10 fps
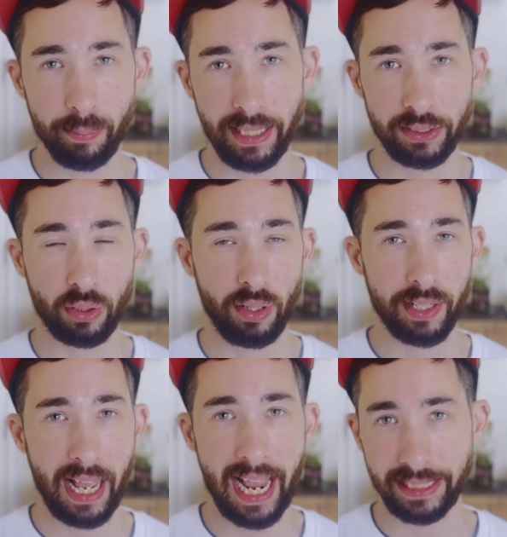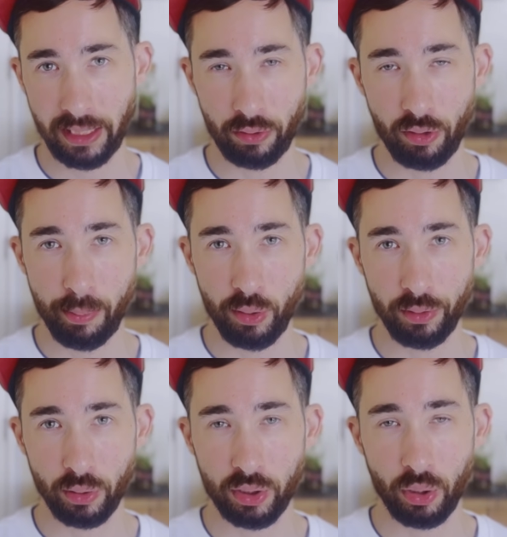It's got an excellent
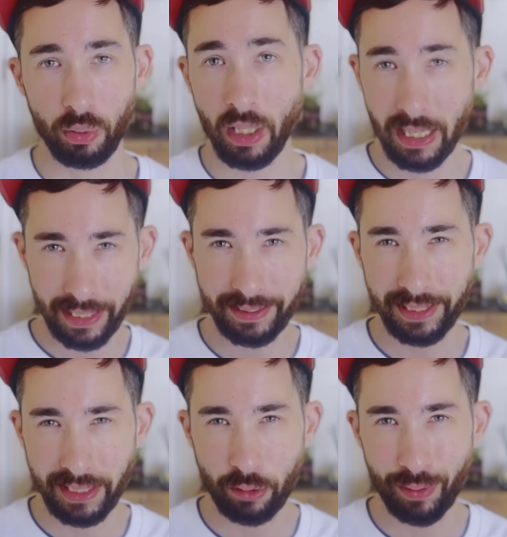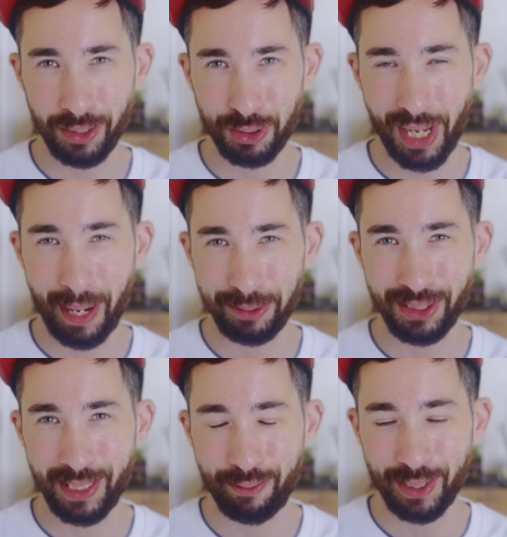removal tool. Let's test it in real time and
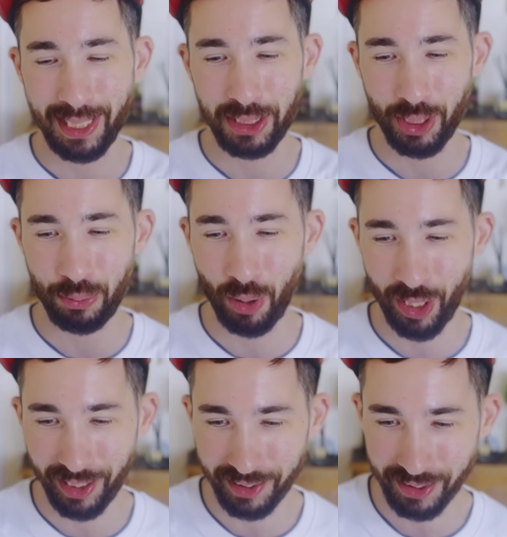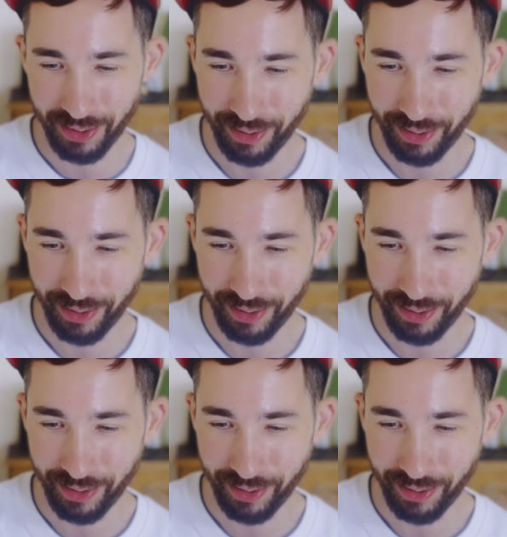see if this actually works.